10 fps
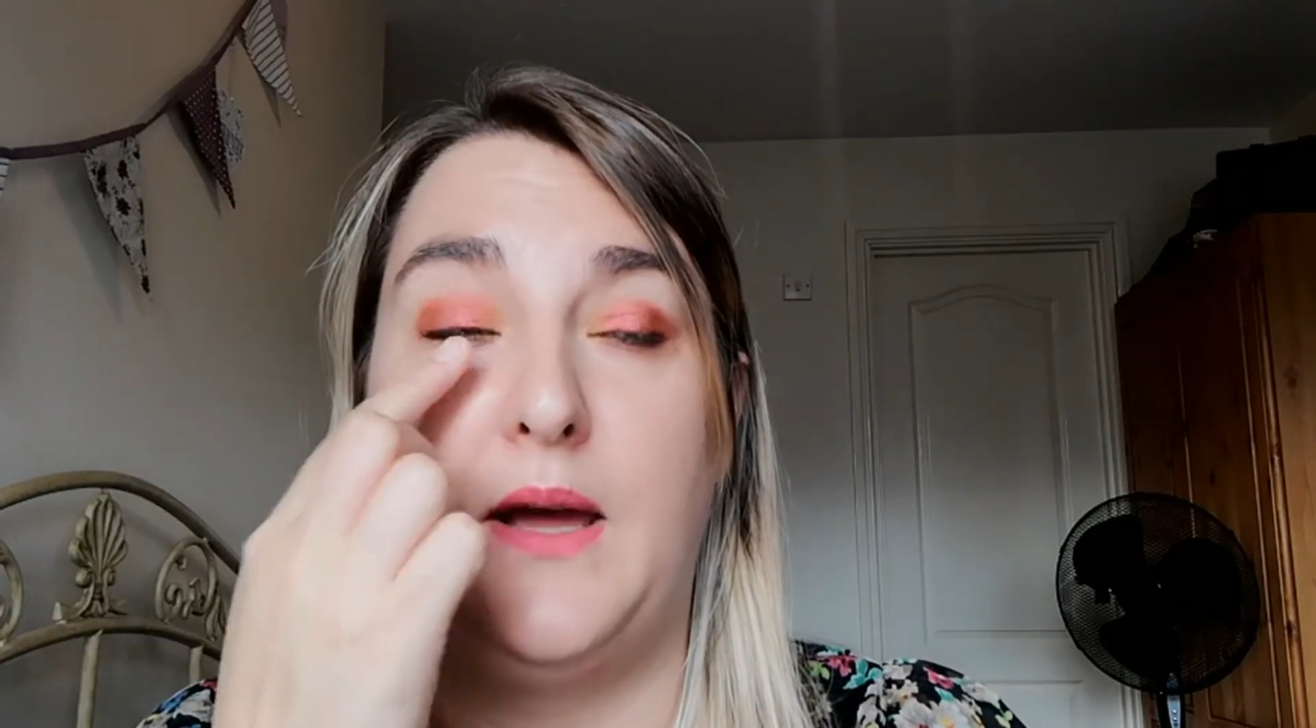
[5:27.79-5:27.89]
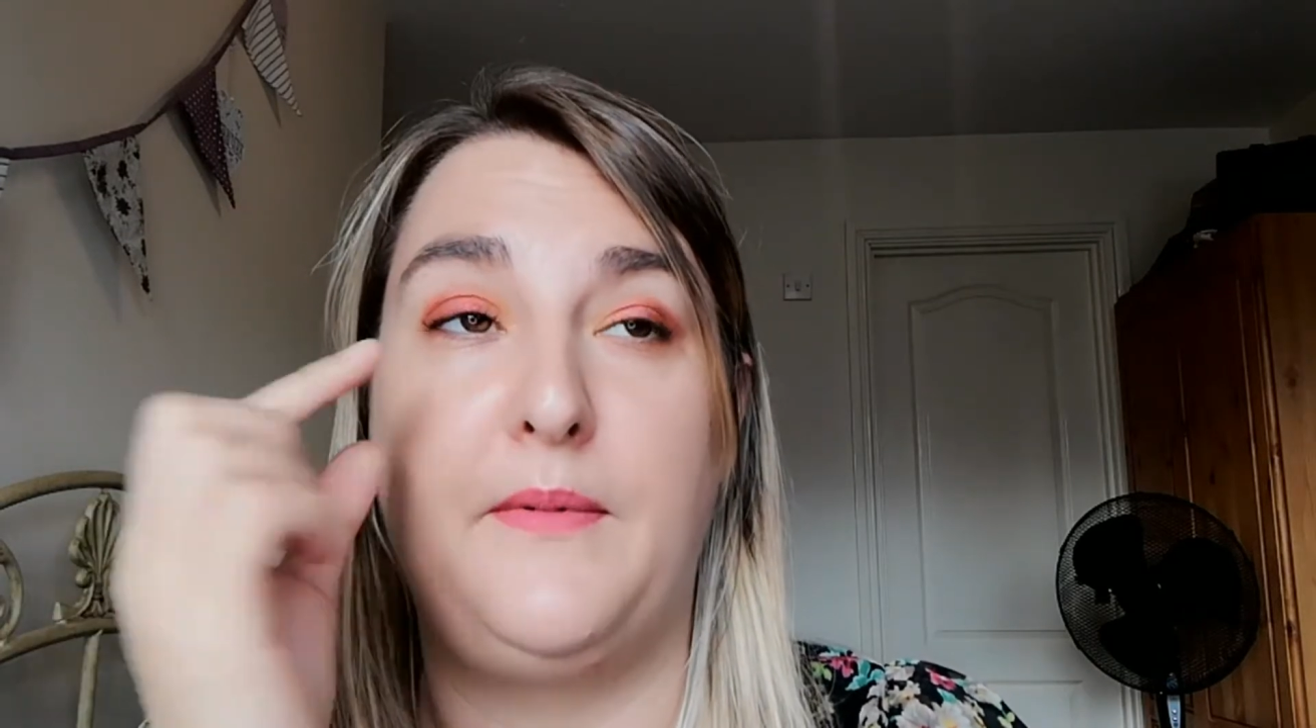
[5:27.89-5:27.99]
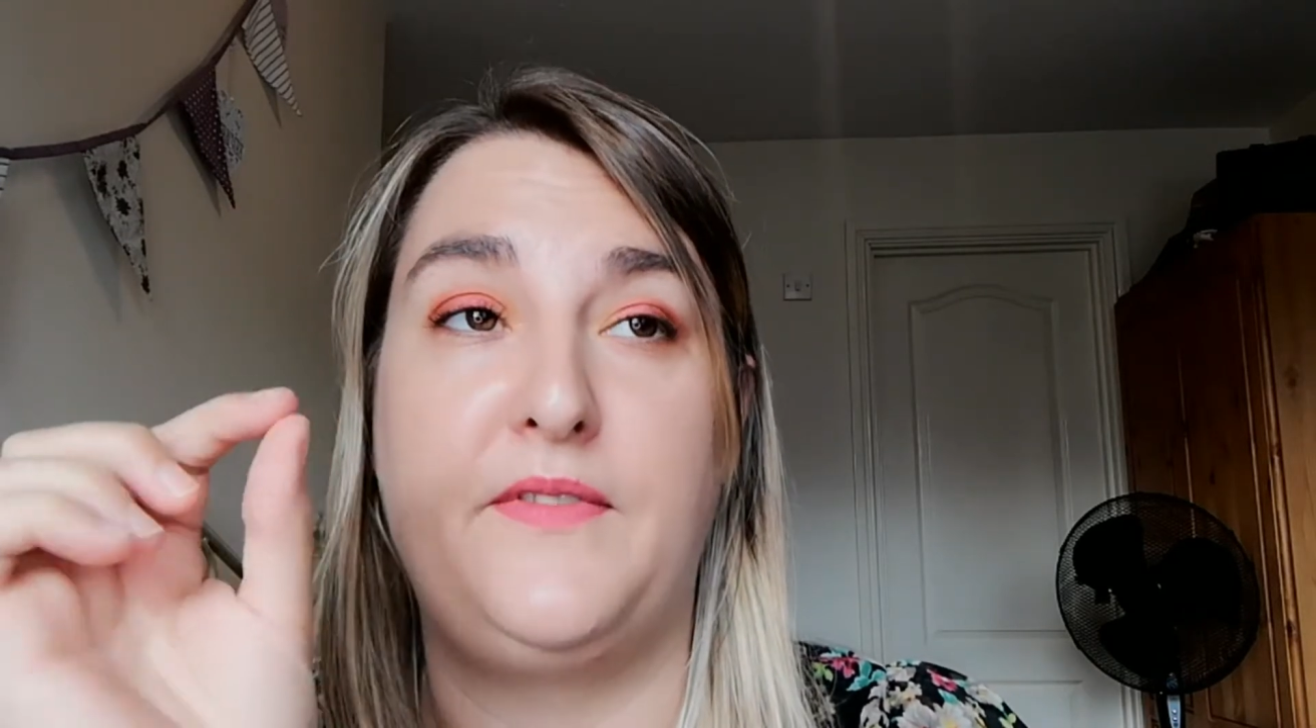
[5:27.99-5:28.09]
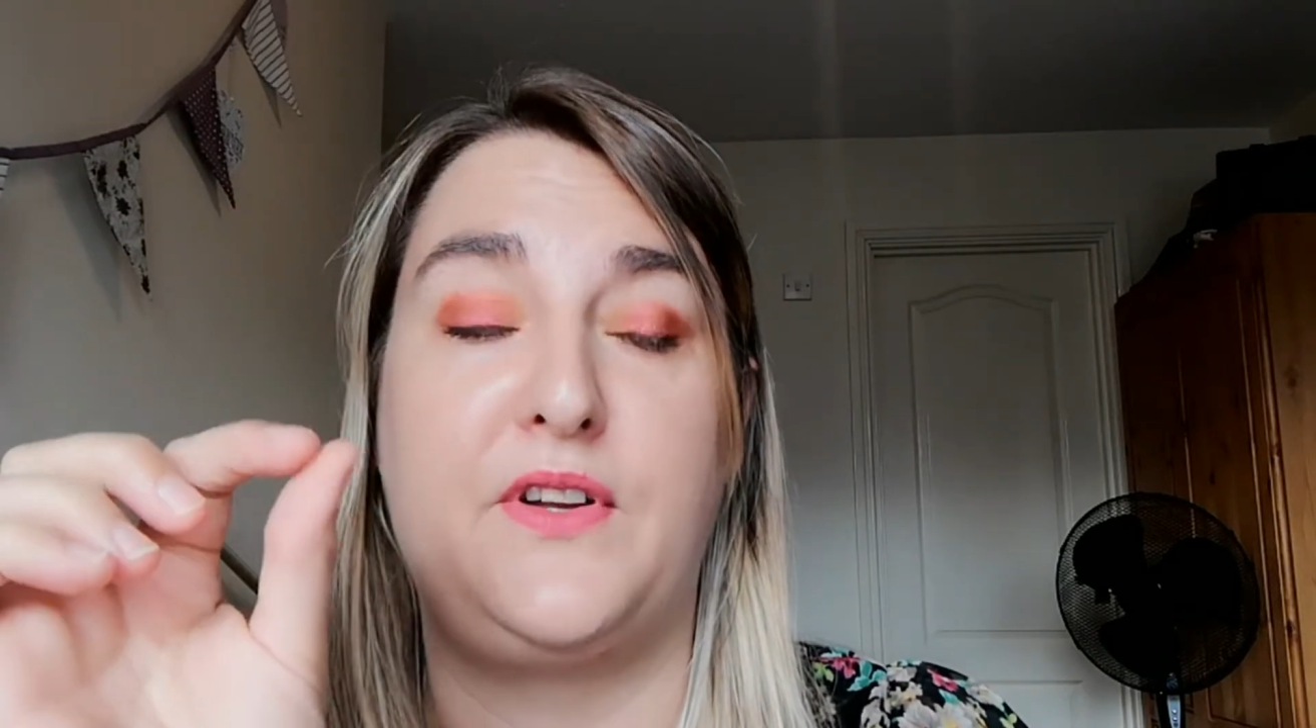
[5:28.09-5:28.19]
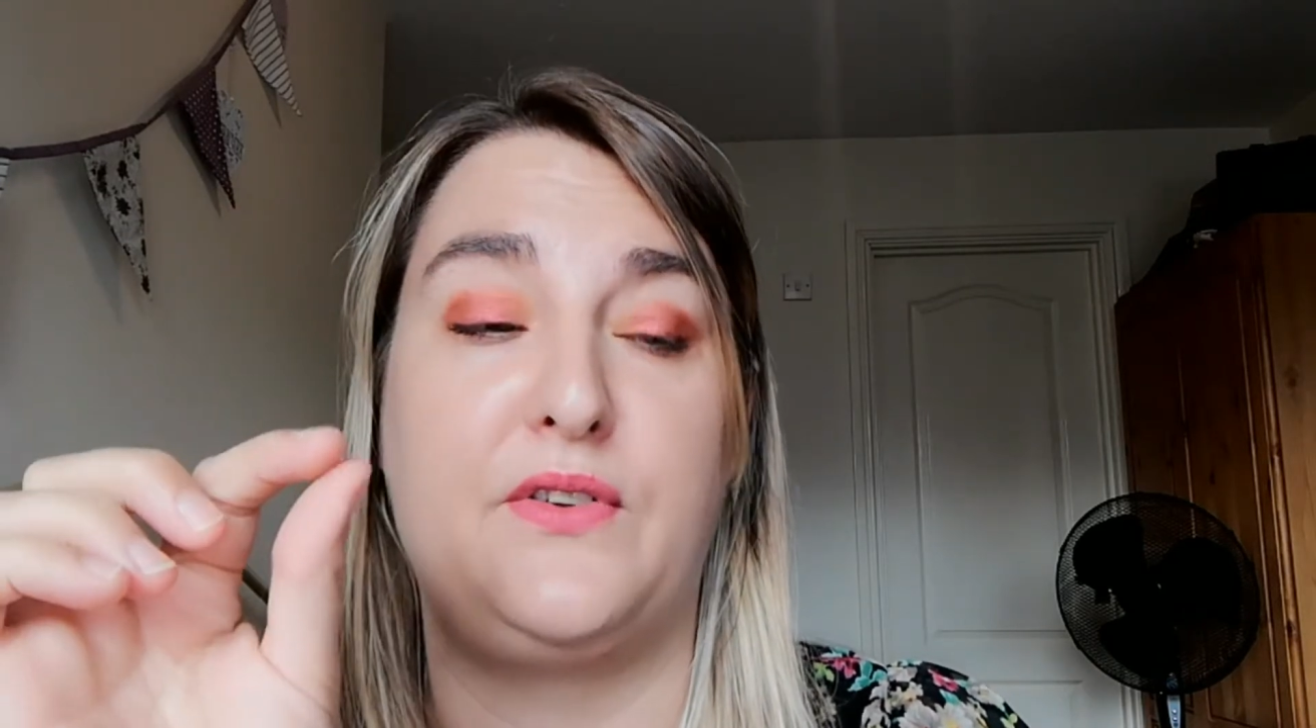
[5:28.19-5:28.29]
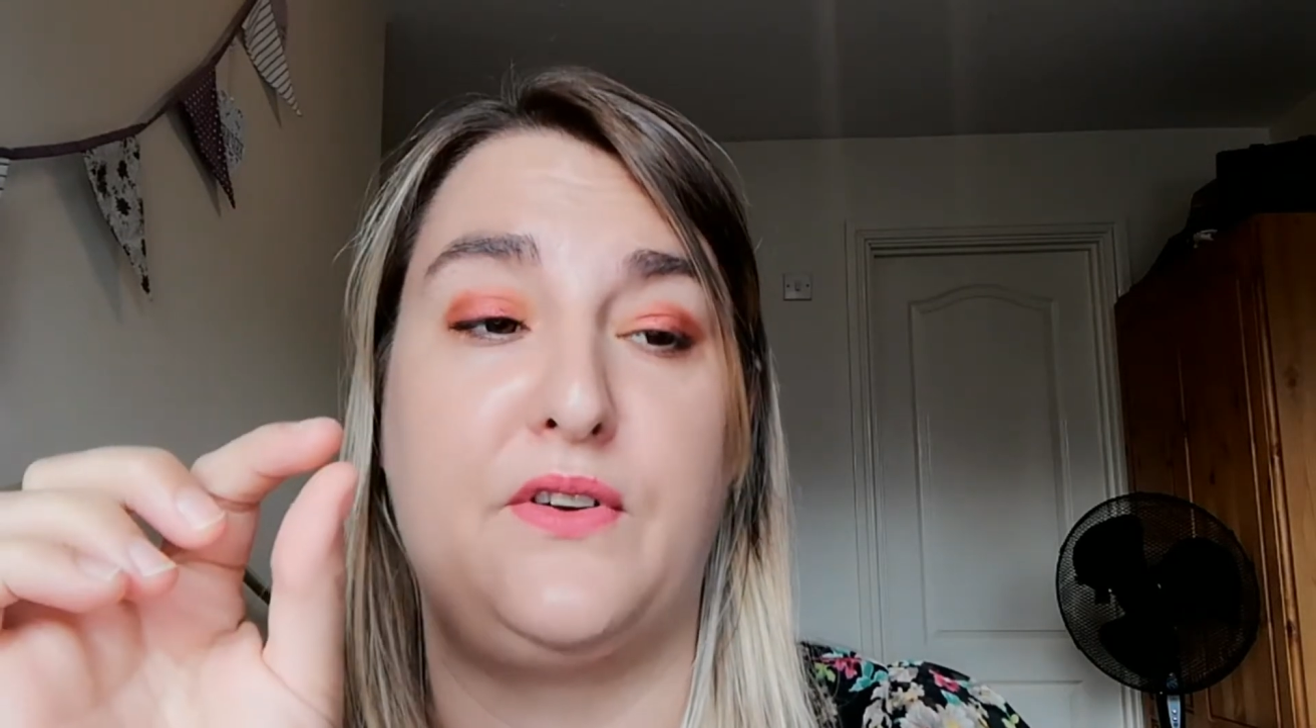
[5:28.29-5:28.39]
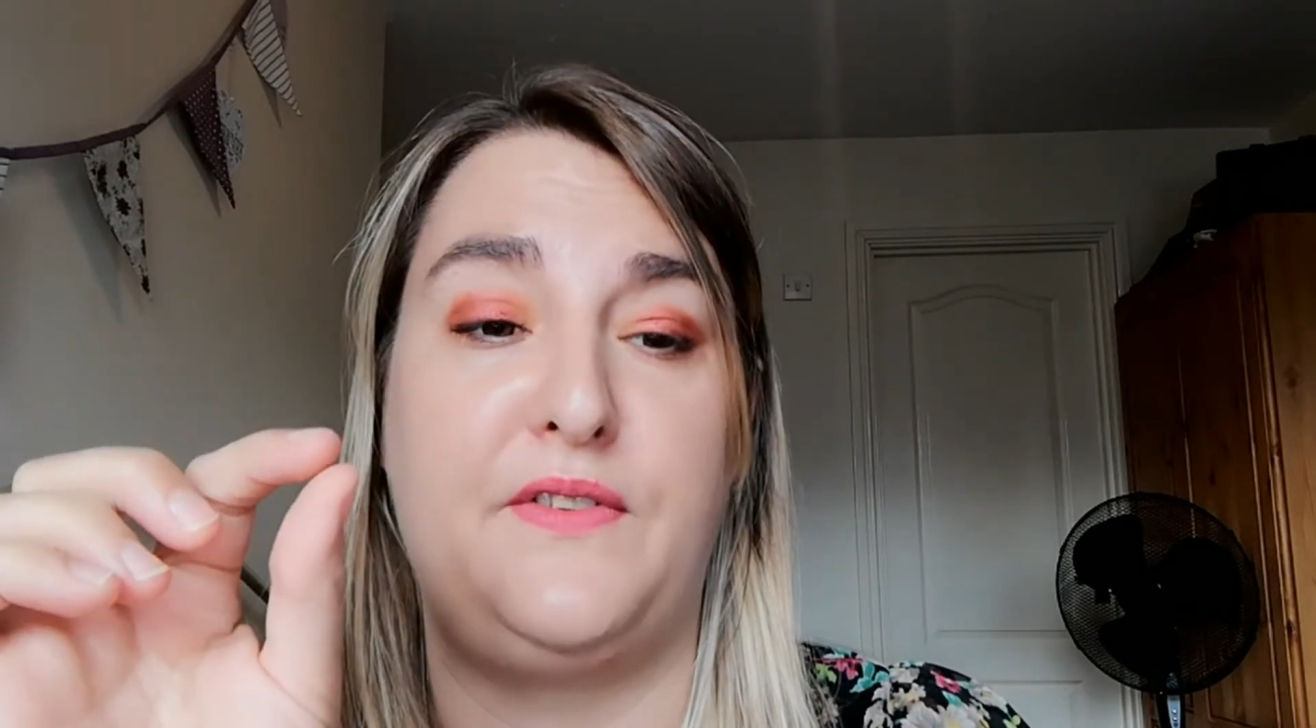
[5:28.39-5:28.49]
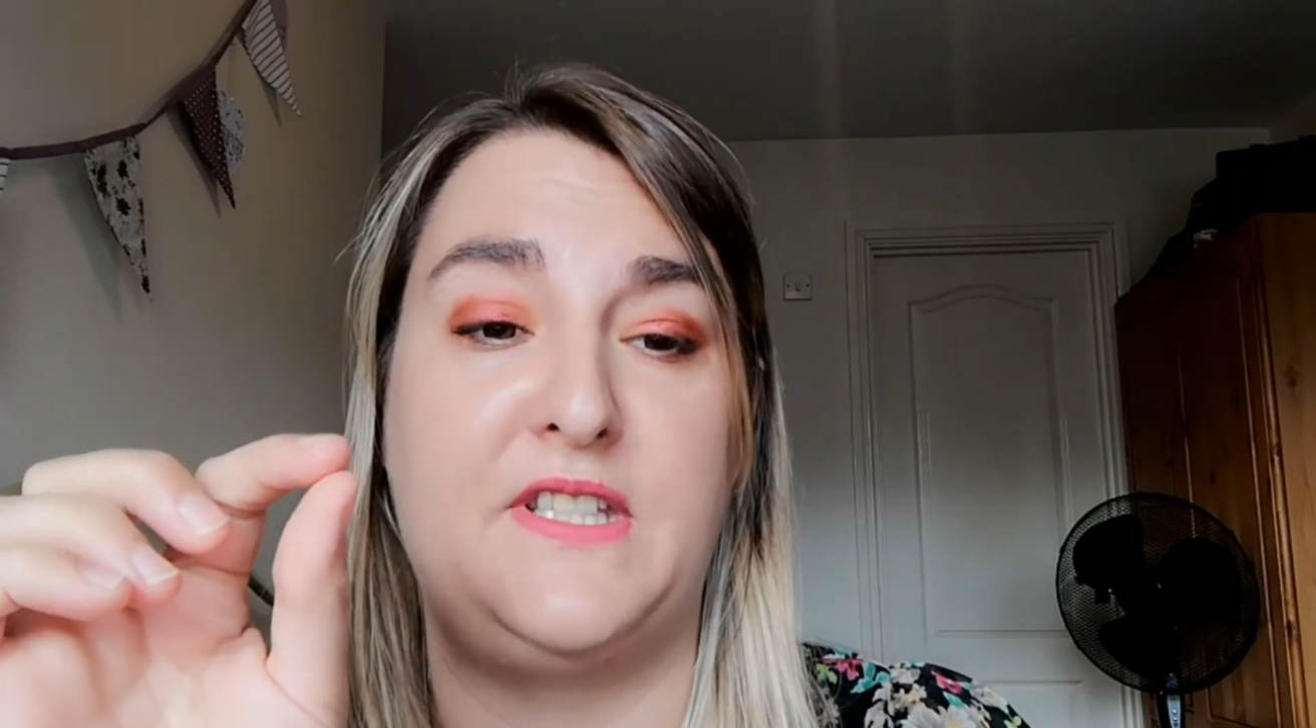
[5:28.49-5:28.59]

um, if you don't know if